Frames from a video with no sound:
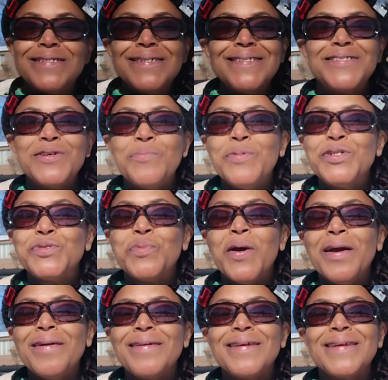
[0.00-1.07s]
done so much
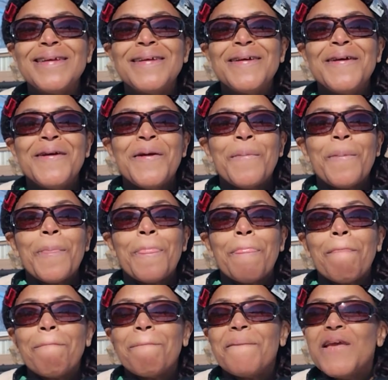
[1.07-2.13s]
work.
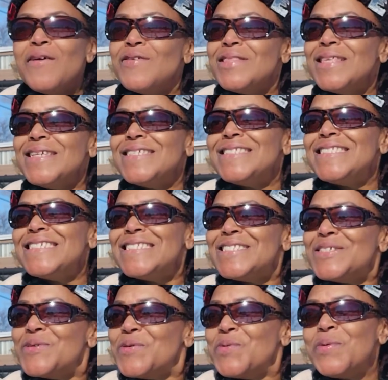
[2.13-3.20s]
Everything is done
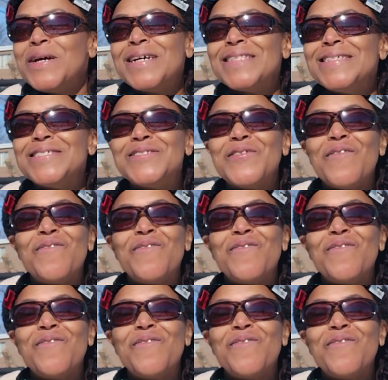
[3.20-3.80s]
so quickly, so